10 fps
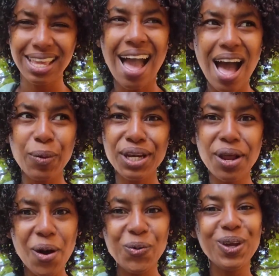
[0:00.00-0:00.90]
Yeah, we
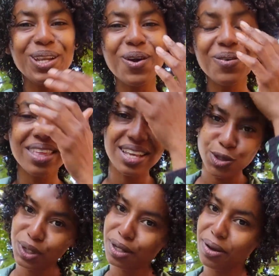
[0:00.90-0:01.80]
know. We know
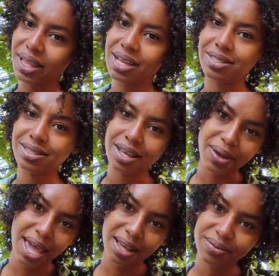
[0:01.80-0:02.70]
this. We know this.
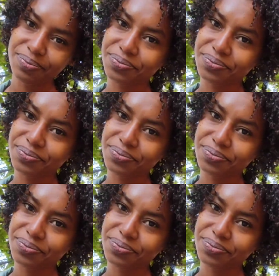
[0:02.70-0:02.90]
Okay